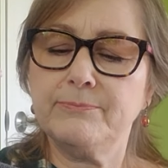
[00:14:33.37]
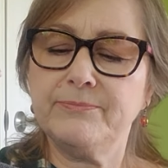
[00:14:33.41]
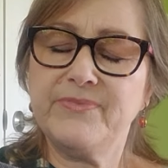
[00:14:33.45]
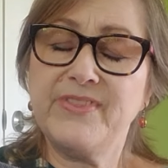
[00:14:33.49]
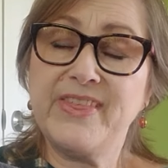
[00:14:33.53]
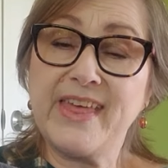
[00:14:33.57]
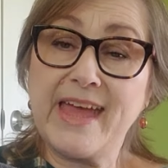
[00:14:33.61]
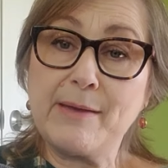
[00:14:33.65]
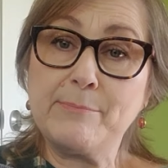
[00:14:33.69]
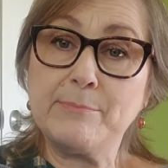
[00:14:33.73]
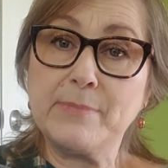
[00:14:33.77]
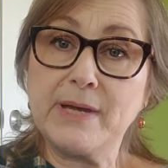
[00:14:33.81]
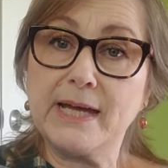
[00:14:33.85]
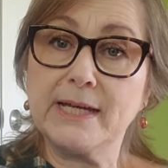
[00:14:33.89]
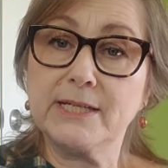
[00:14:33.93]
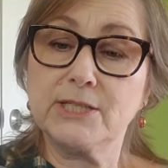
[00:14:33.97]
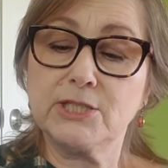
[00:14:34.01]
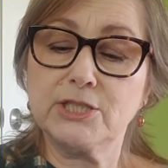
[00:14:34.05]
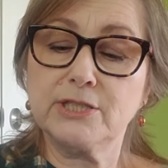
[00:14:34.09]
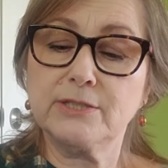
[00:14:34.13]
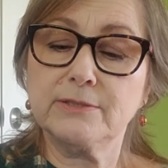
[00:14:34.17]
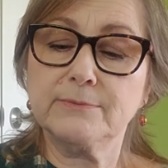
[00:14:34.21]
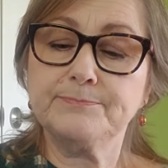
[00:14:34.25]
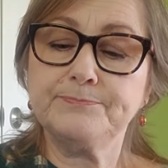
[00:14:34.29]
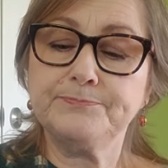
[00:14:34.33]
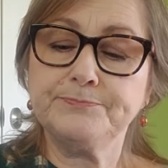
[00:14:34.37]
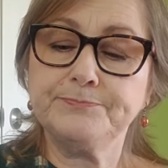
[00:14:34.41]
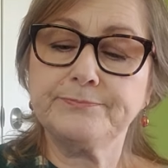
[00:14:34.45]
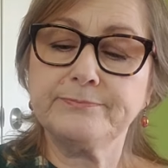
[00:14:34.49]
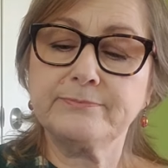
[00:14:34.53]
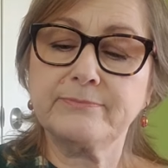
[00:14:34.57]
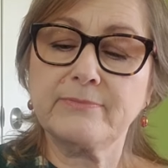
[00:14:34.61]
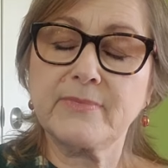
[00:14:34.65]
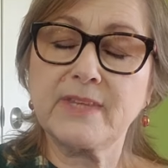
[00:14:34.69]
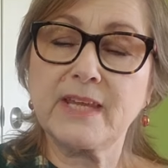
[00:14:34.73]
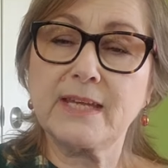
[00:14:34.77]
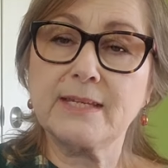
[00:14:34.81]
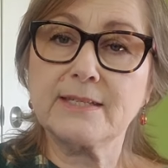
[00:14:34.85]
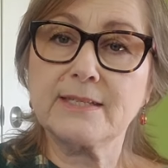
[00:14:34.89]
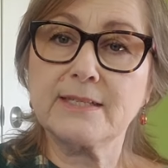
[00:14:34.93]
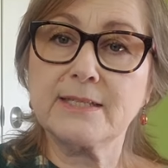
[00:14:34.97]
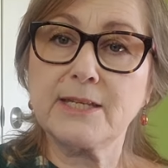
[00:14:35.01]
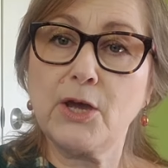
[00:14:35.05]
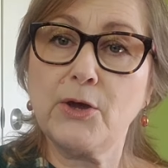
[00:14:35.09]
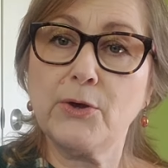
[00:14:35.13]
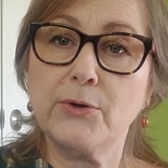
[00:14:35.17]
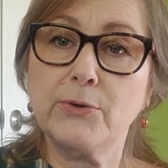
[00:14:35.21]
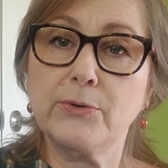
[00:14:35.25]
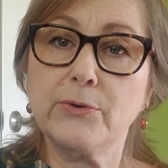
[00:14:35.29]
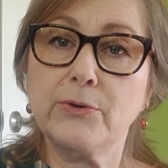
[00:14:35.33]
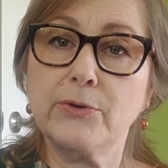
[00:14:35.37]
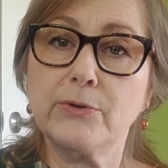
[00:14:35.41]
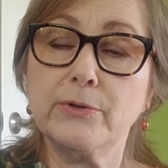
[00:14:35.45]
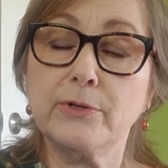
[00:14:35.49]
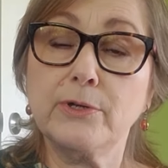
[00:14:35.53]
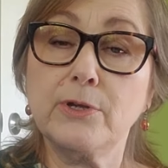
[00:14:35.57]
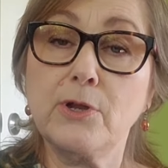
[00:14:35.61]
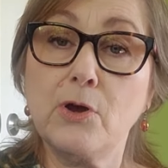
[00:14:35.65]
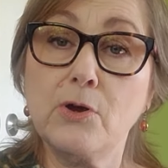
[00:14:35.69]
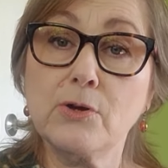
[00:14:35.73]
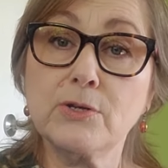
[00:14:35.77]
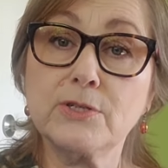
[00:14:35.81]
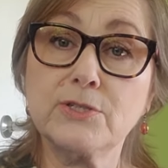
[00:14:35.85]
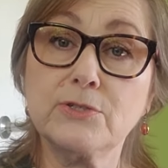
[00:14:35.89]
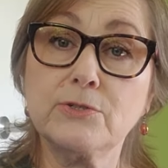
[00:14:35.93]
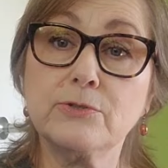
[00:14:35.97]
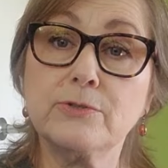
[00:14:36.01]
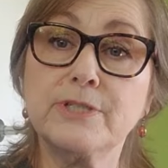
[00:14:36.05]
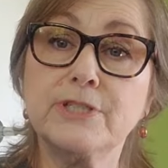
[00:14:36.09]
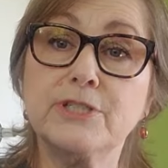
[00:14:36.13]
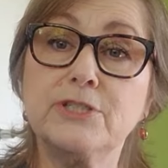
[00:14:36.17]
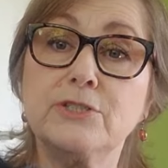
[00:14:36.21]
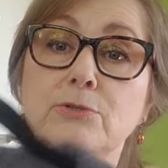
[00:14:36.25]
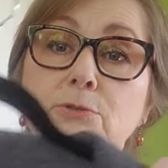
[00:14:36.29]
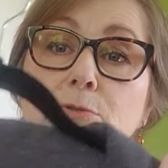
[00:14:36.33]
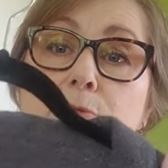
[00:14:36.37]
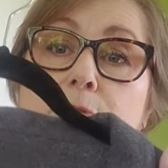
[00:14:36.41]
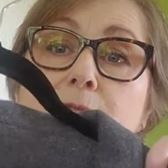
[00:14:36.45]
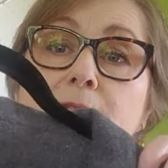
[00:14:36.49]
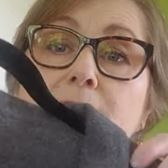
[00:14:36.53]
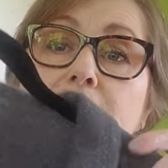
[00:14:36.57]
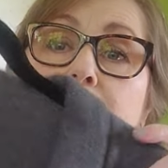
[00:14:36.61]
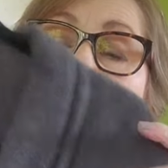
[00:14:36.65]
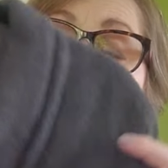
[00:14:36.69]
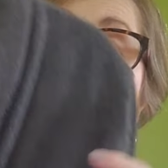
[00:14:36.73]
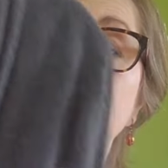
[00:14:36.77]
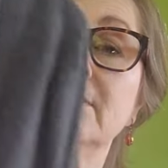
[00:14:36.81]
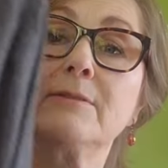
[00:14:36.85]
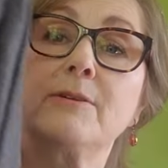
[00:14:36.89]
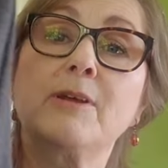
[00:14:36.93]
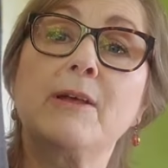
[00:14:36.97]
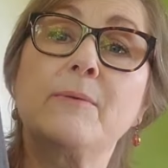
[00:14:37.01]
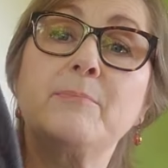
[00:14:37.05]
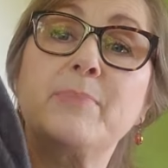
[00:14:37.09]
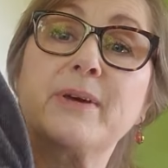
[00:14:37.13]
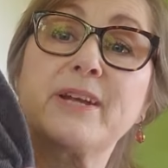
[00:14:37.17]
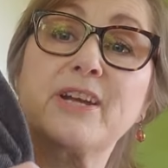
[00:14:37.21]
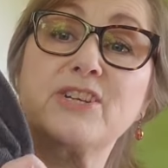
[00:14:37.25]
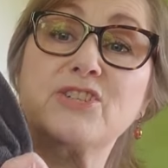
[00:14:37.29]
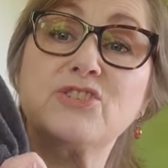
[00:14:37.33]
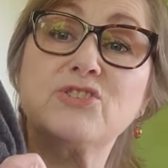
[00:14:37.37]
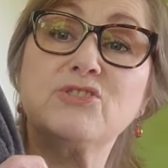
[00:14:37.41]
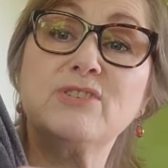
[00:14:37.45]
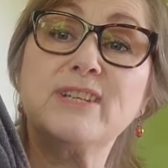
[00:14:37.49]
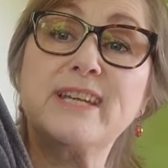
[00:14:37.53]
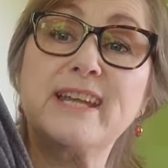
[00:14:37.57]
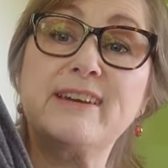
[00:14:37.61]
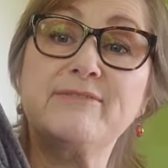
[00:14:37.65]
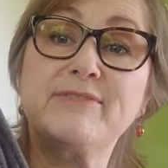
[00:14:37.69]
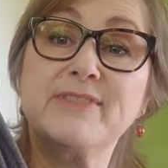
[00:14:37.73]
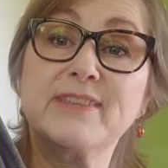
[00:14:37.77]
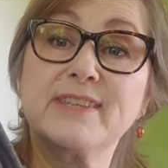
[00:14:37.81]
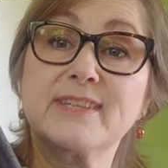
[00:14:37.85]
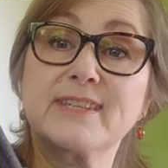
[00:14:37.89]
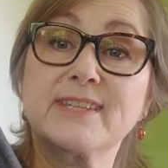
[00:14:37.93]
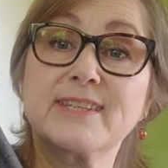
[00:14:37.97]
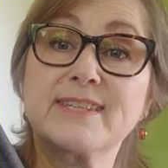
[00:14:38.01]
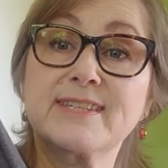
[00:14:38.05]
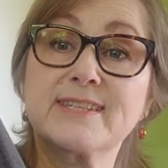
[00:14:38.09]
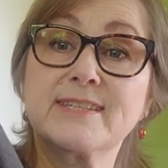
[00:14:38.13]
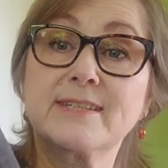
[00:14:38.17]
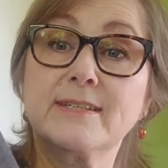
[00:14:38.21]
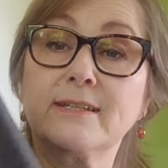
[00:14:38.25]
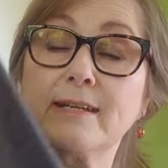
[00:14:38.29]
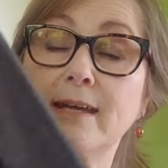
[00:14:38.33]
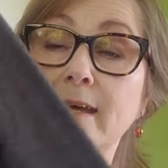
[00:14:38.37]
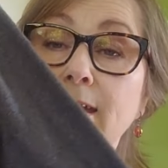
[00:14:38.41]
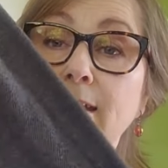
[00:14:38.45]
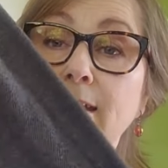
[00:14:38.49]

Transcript: that much. So long story short, but I do love this.